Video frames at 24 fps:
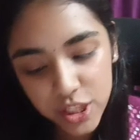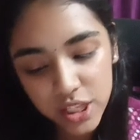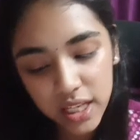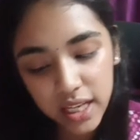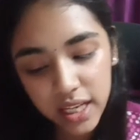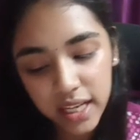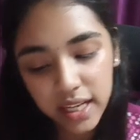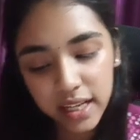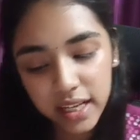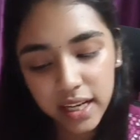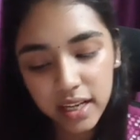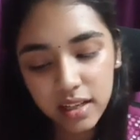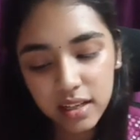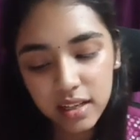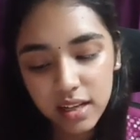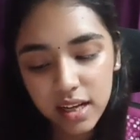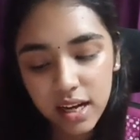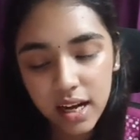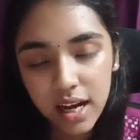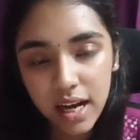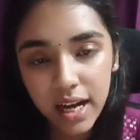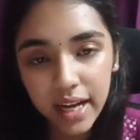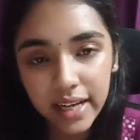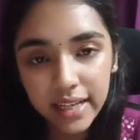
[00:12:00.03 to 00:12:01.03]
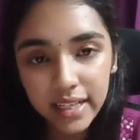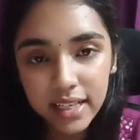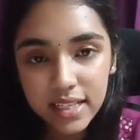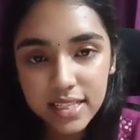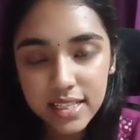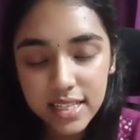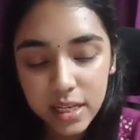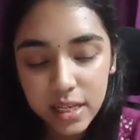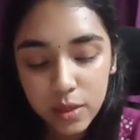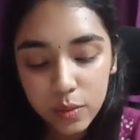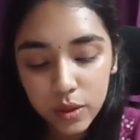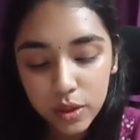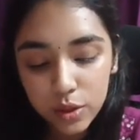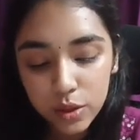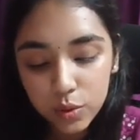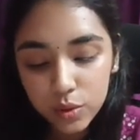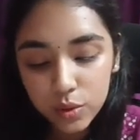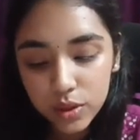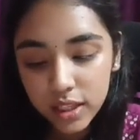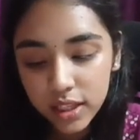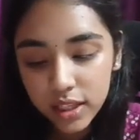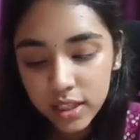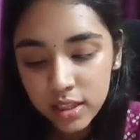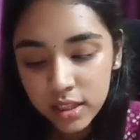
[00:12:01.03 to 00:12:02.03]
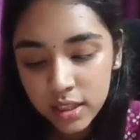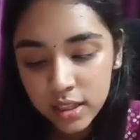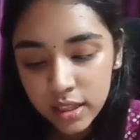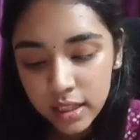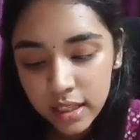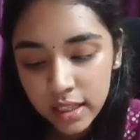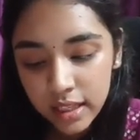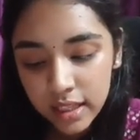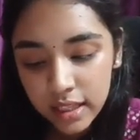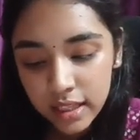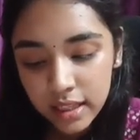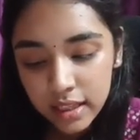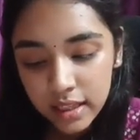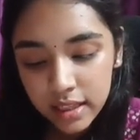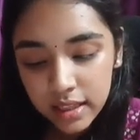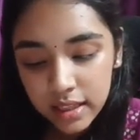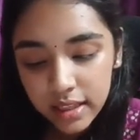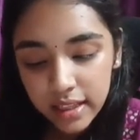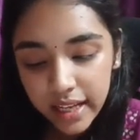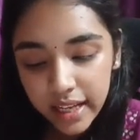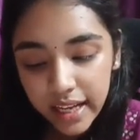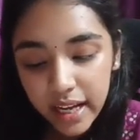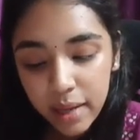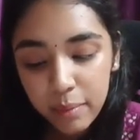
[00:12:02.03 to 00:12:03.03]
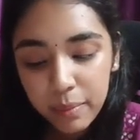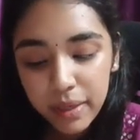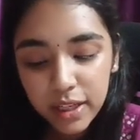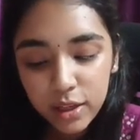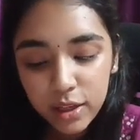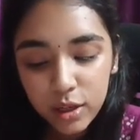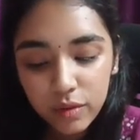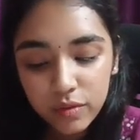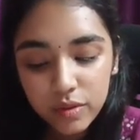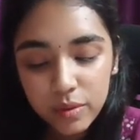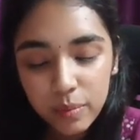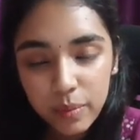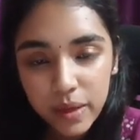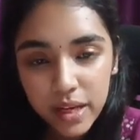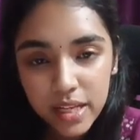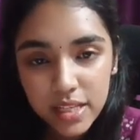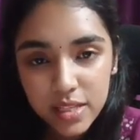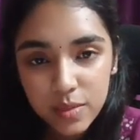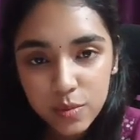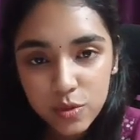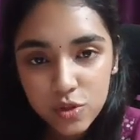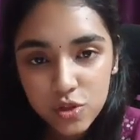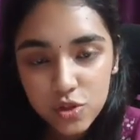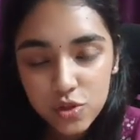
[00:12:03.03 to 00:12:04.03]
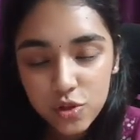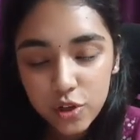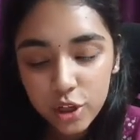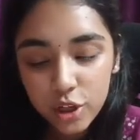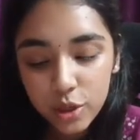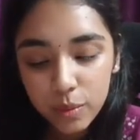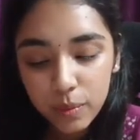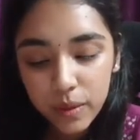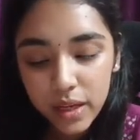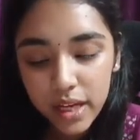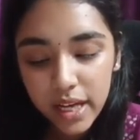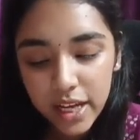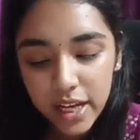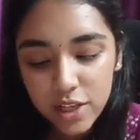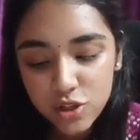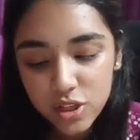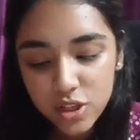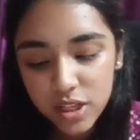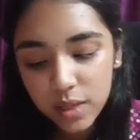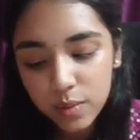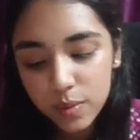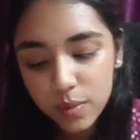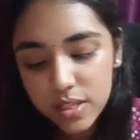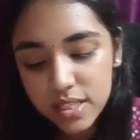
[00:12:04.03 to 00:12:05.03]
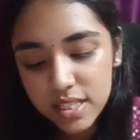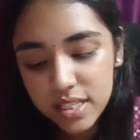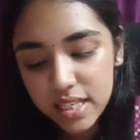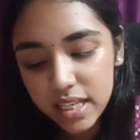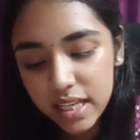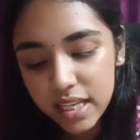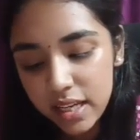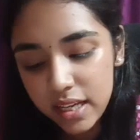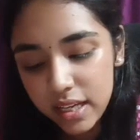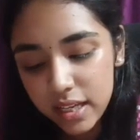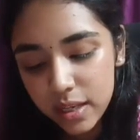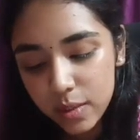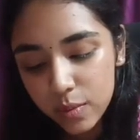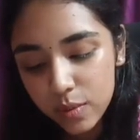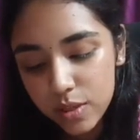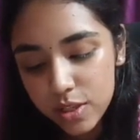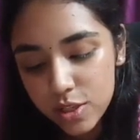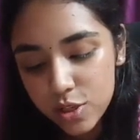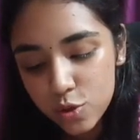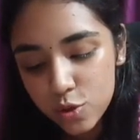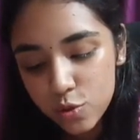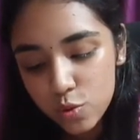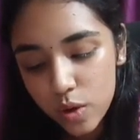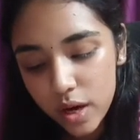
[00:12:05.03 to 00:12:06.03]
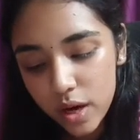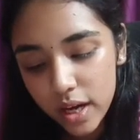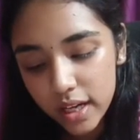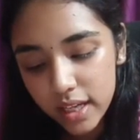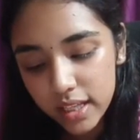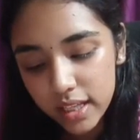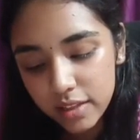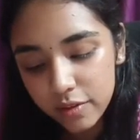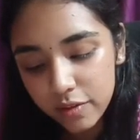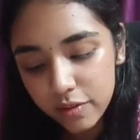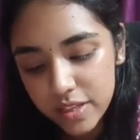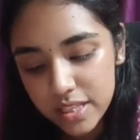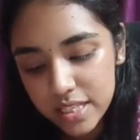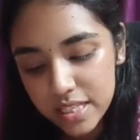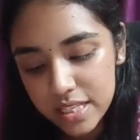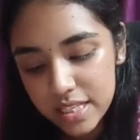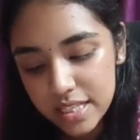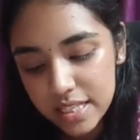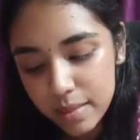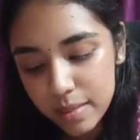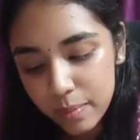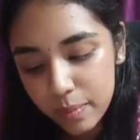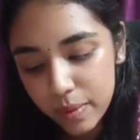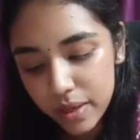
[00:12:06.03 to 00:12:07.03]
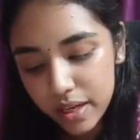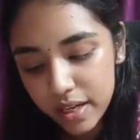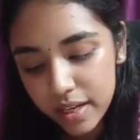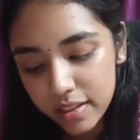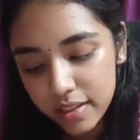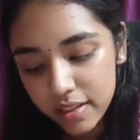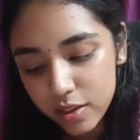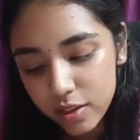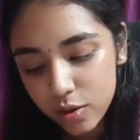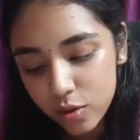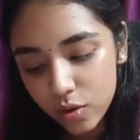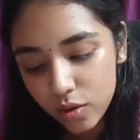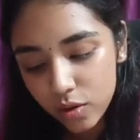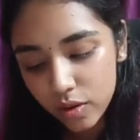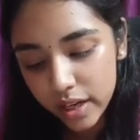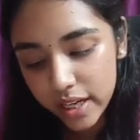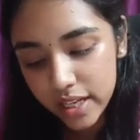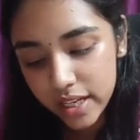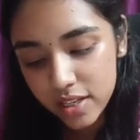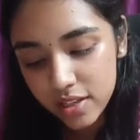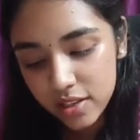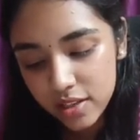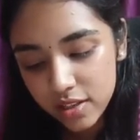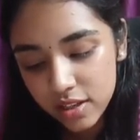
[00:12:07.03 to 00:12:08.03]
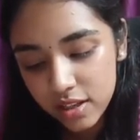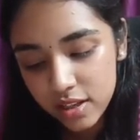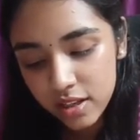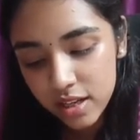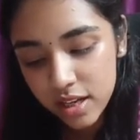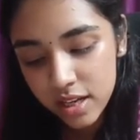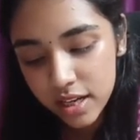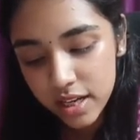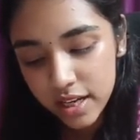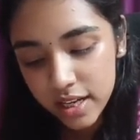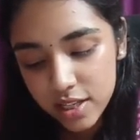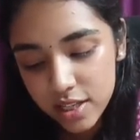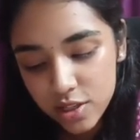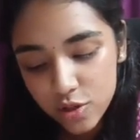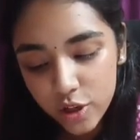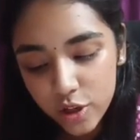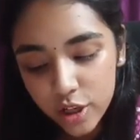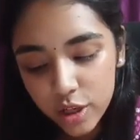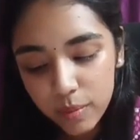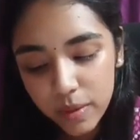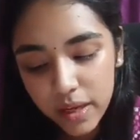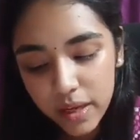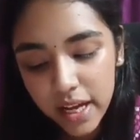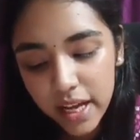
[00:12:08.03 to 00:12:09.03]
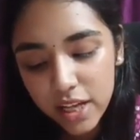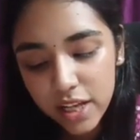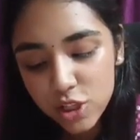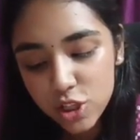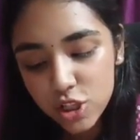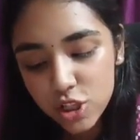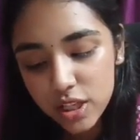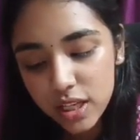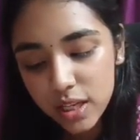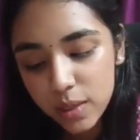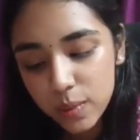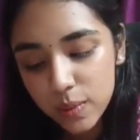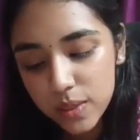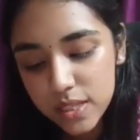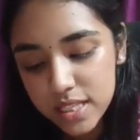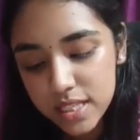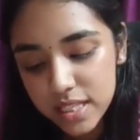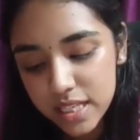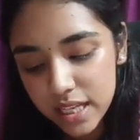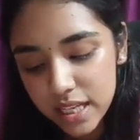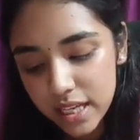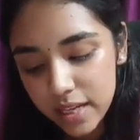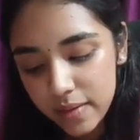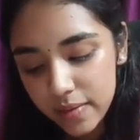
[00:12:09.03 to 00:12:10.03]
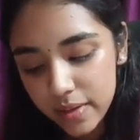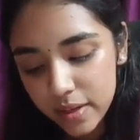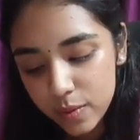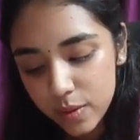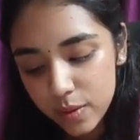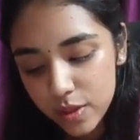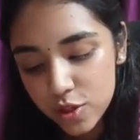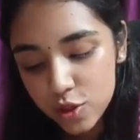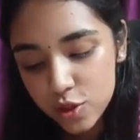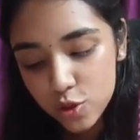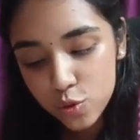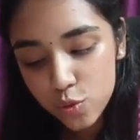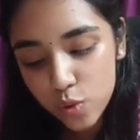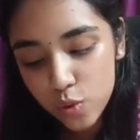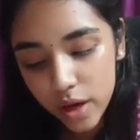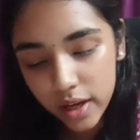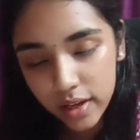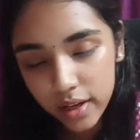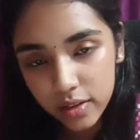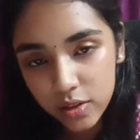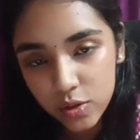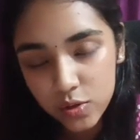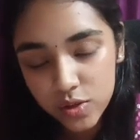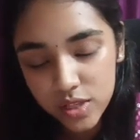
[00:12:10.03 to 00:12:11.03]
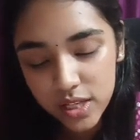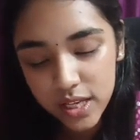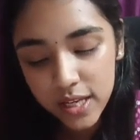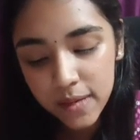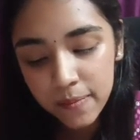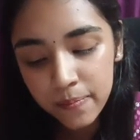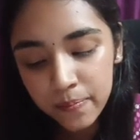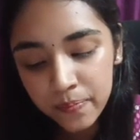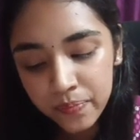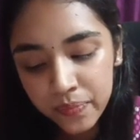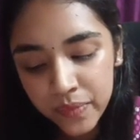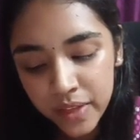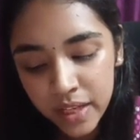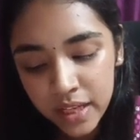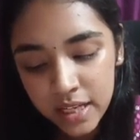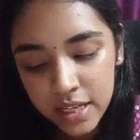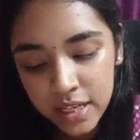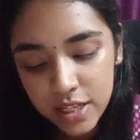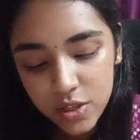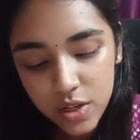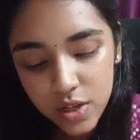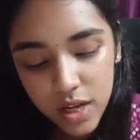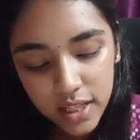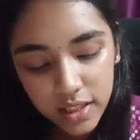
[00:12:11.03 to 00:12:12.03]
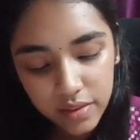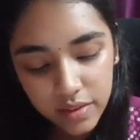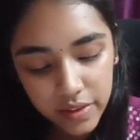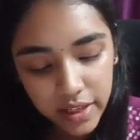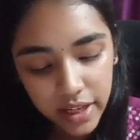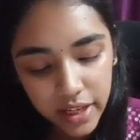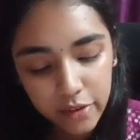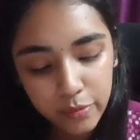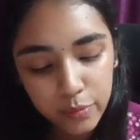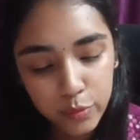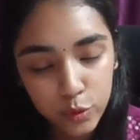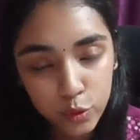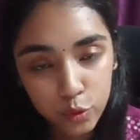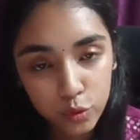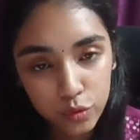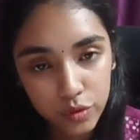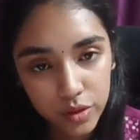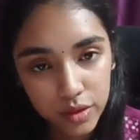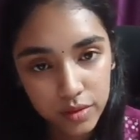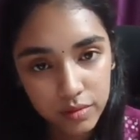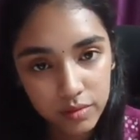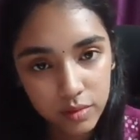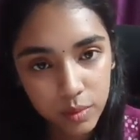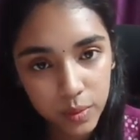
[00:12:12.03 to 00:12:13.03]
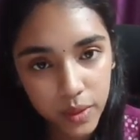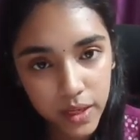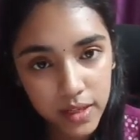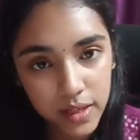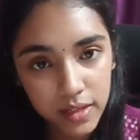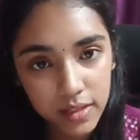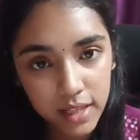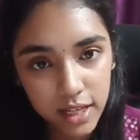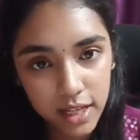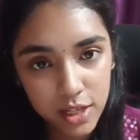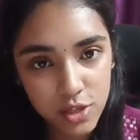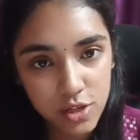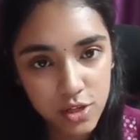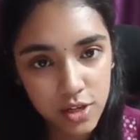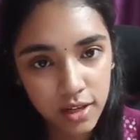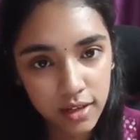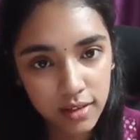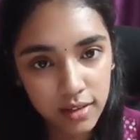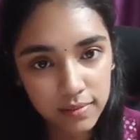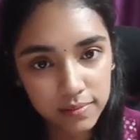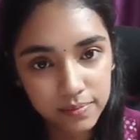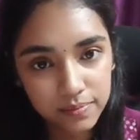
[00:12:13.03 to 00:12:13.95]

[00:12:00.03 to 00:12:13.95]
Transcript: la enna ketirukka? Height is equal to the diameter of the base, which is going to be h equals d equals 2r. In the first step right here, it is going to be h equals d equals 2r. You see? So that we have proved. Okay, that's all.